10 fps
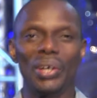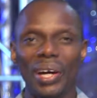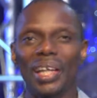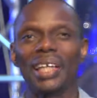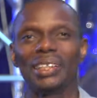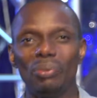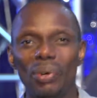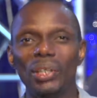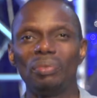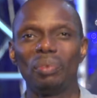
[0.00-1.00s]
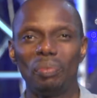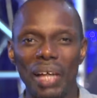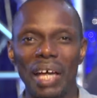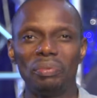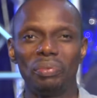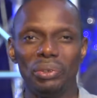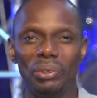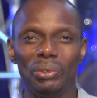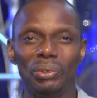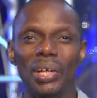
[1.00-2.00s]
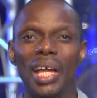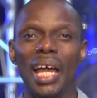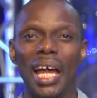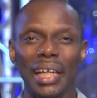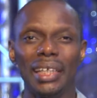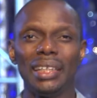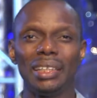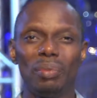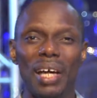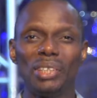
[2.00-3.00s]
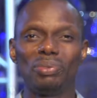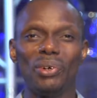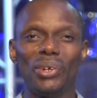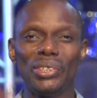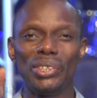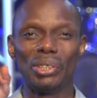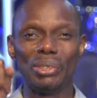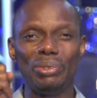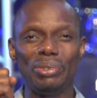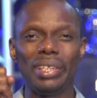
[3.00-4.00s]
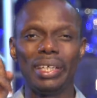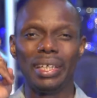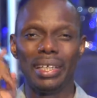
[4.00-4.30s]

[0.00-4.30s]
God has a wonderful plan for you and his plans for us are good,